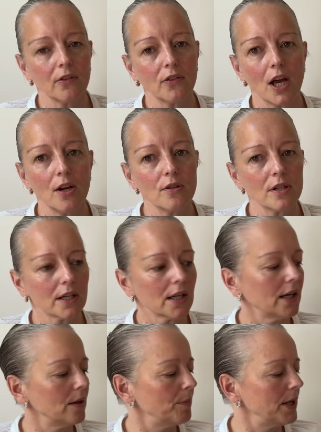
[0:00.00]
Those are
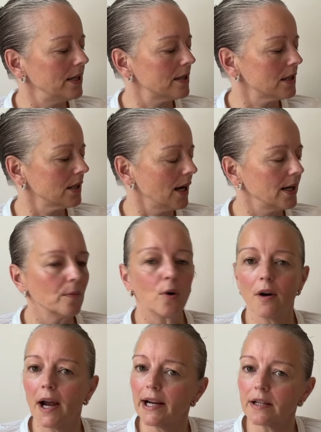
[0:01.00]
going to be slightly
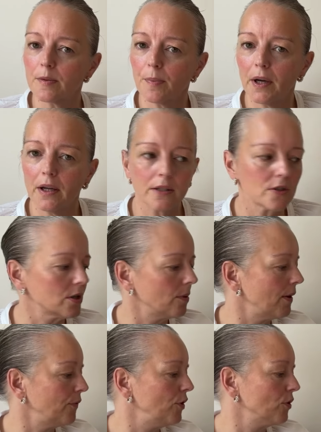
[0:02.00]
more expert. So
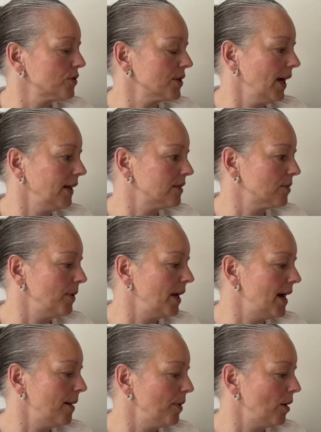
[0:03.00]
if you're saying to
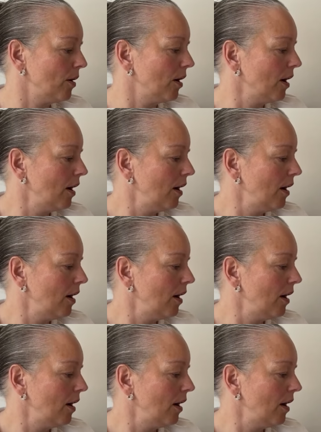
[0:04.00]
me, Emma,